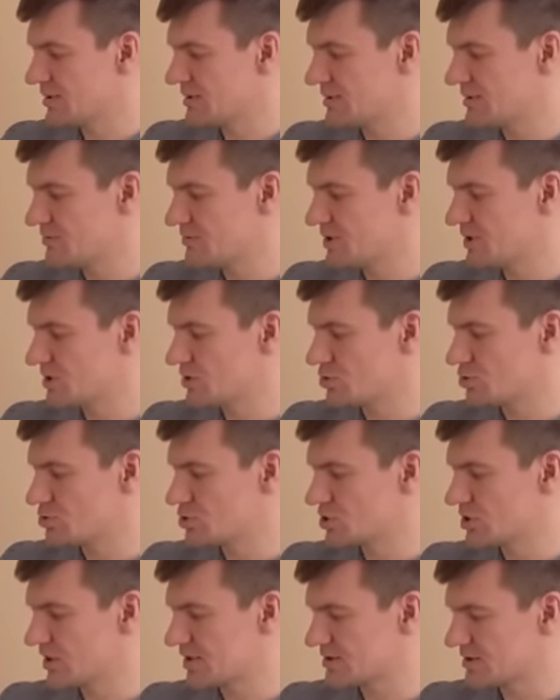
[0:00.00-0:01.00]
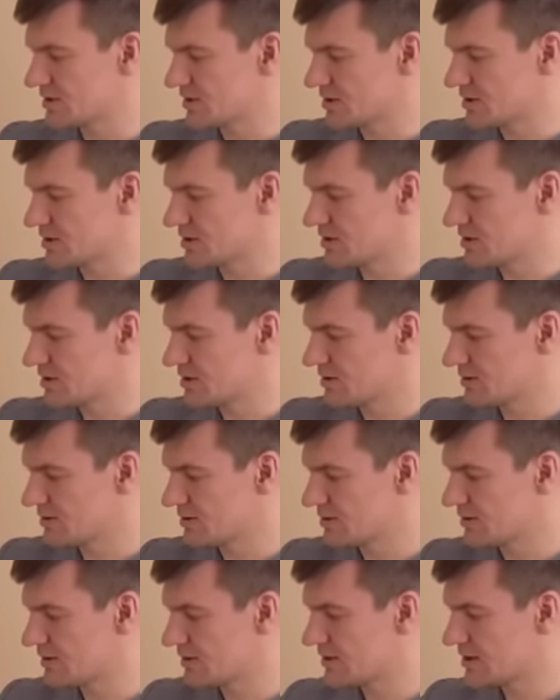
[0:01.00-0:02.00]
And it's precisely the
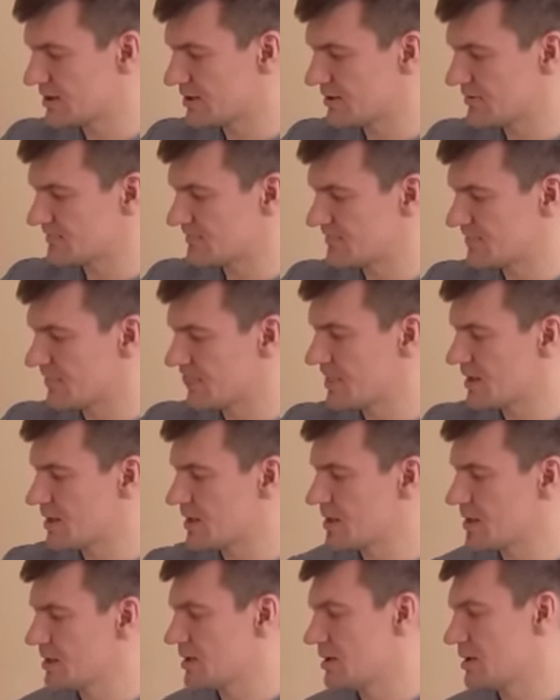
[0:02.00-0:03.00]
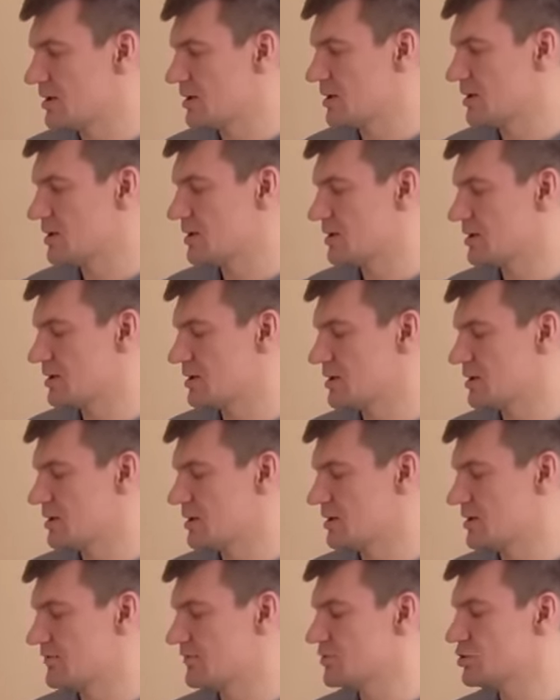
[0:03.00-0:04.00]
area on the inner part of the calf muscle.
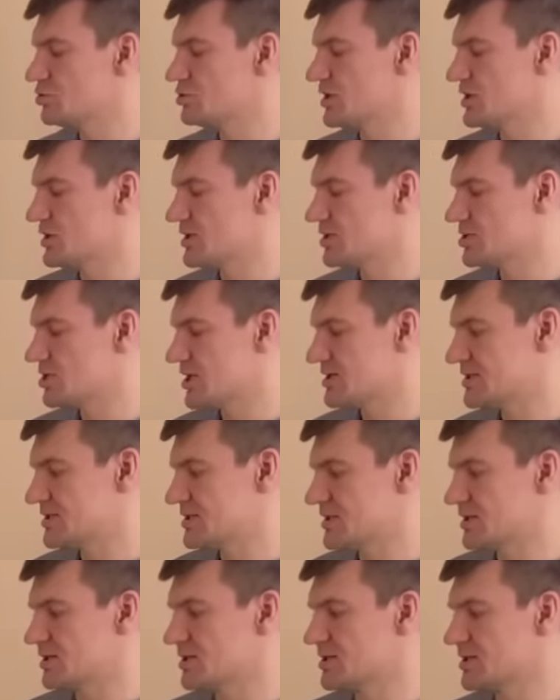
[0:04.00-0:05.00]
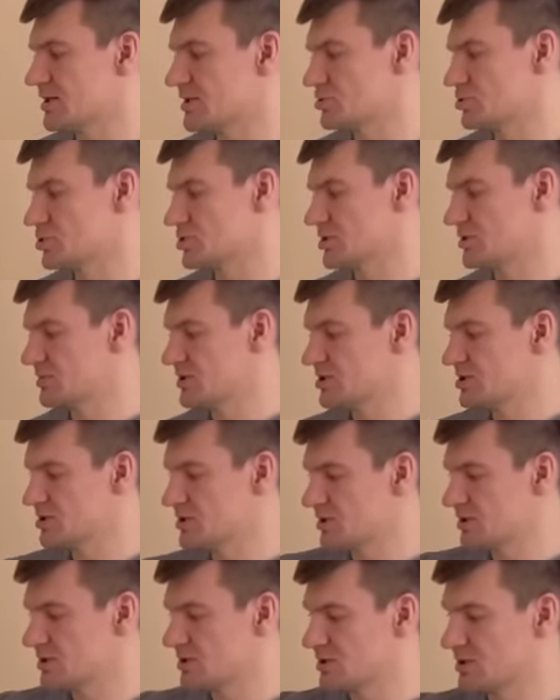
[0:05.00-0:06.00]
If we remove the trigger point
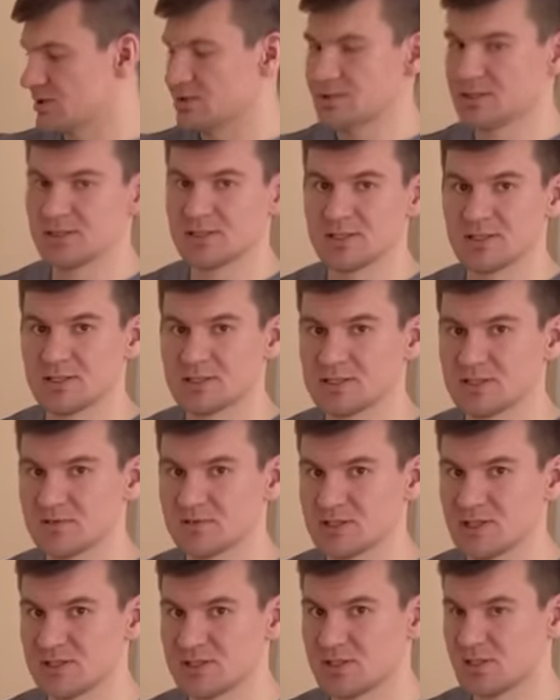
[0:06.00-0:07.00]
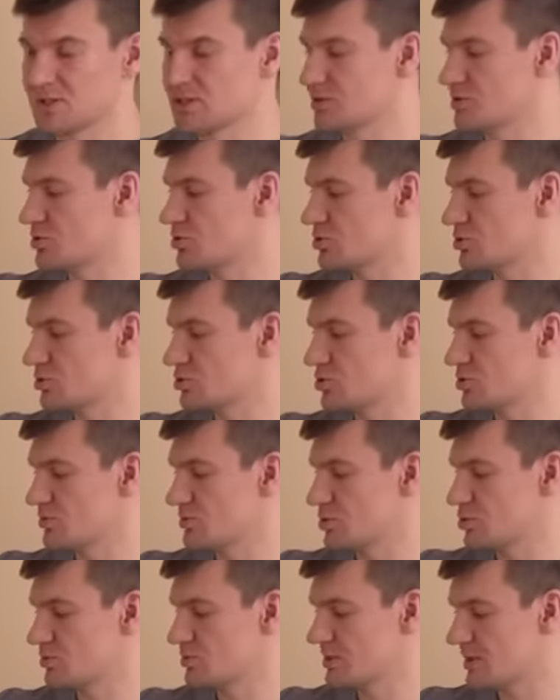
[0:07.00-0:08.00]
right here, very often,
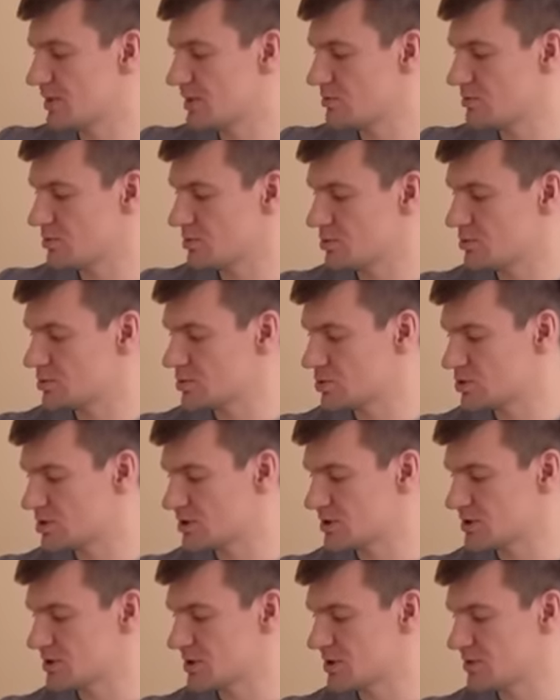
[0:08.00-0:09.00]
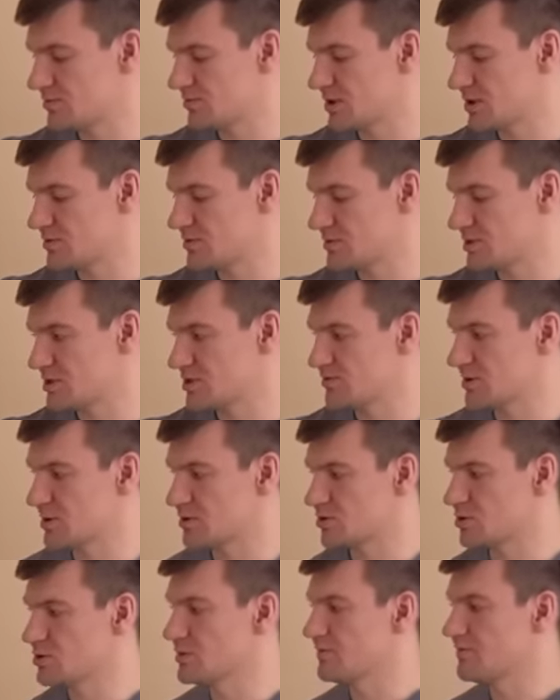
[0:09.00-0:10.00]
if not always, it passes right
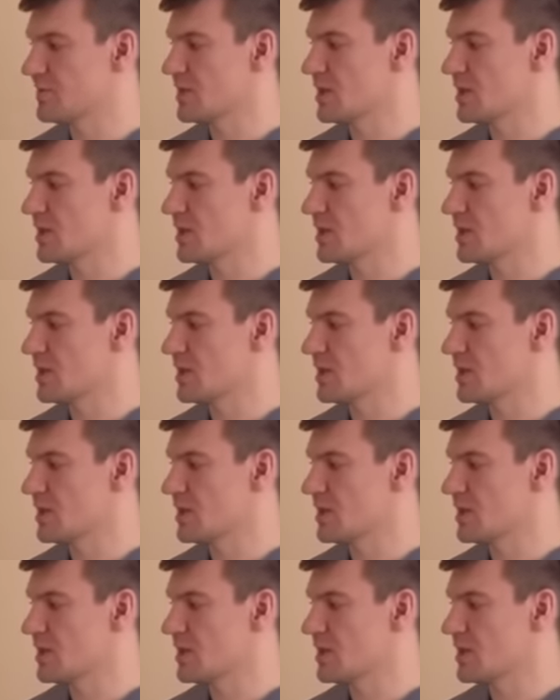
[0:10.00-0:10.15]
here.